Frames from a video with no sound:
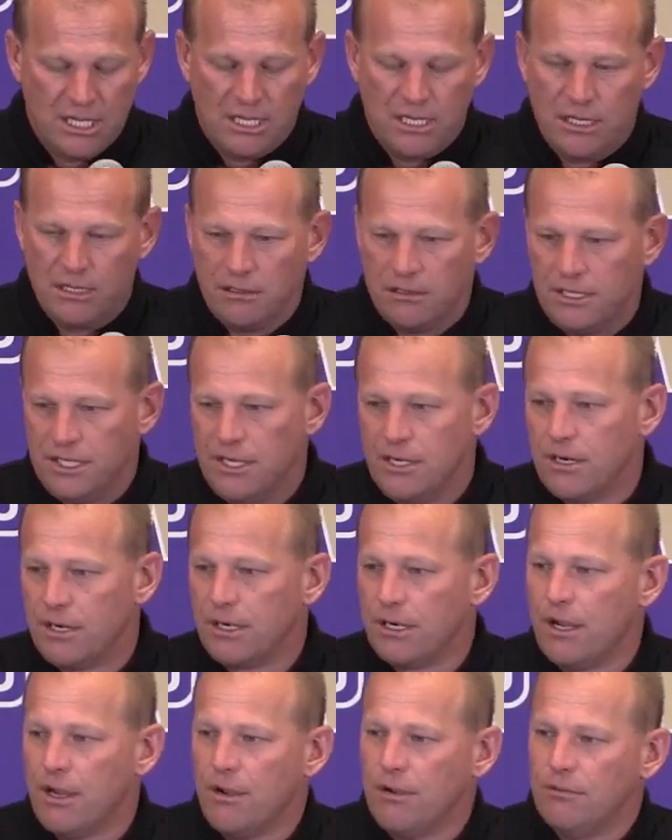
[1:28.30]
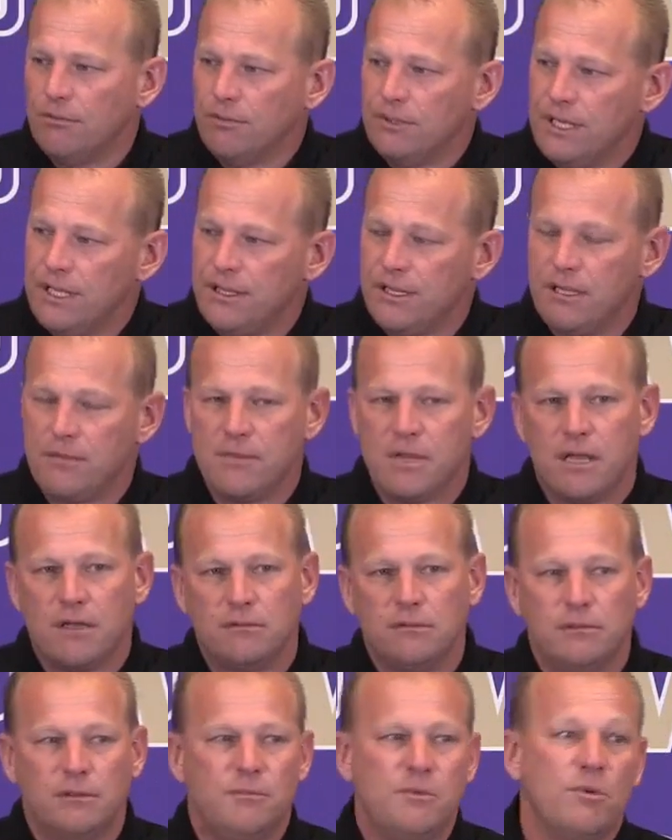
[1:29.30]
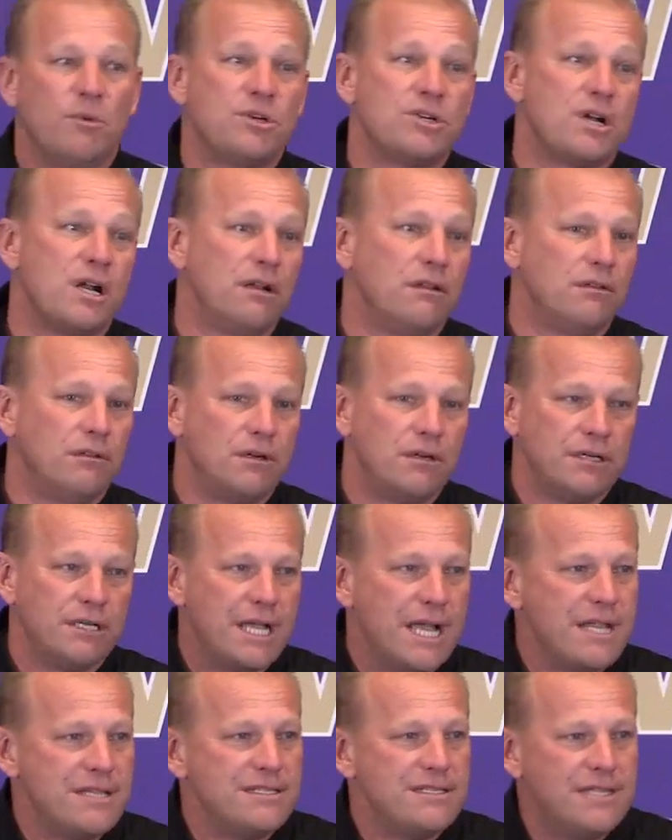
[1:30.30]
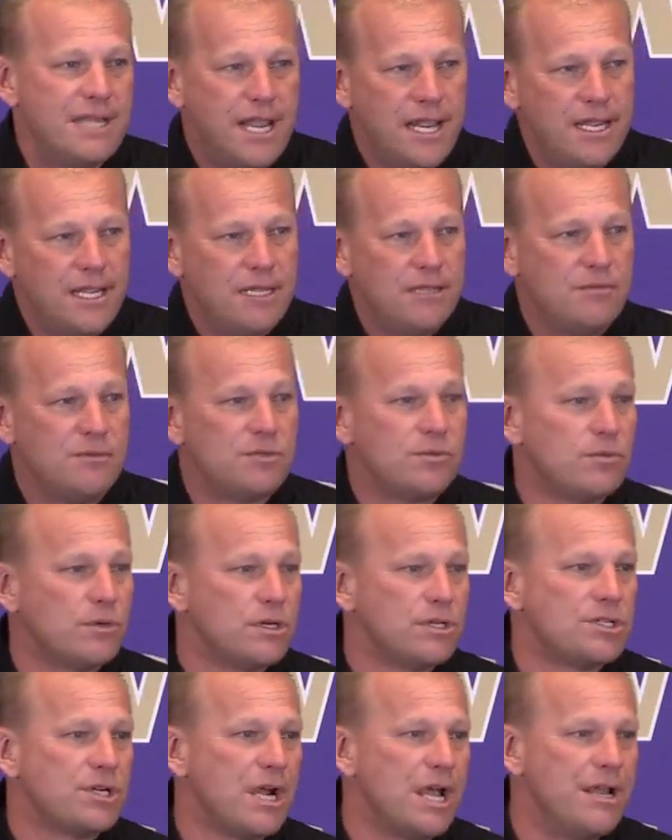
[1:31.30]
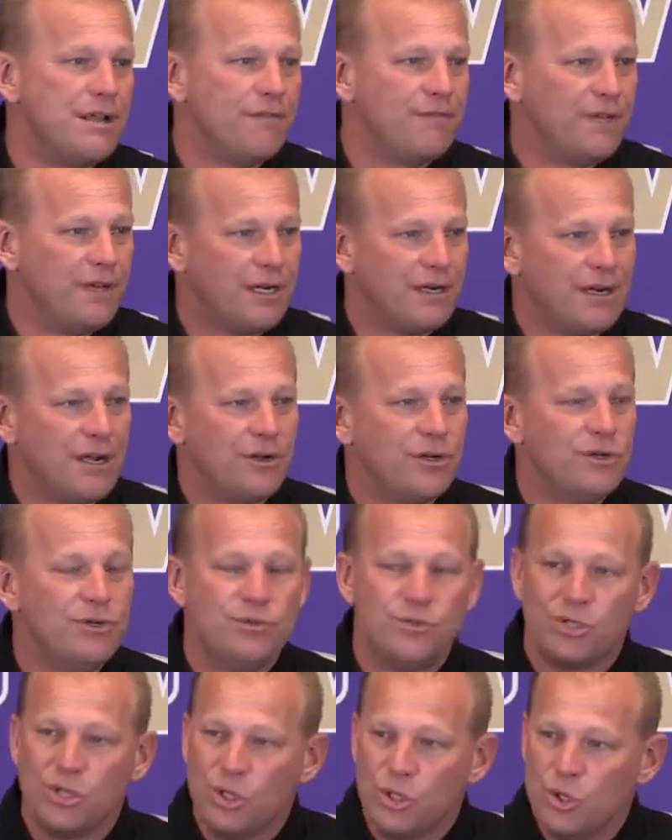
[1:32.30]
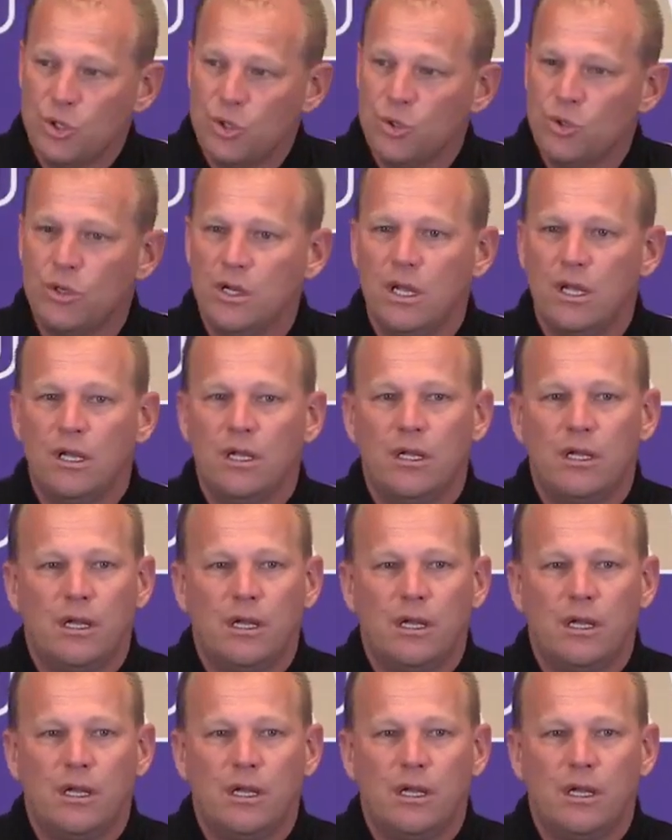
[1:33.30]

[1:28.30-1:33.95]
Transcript: A year ago, when you think about, we're trying to learn guys' names, we're trying to figure out who's who,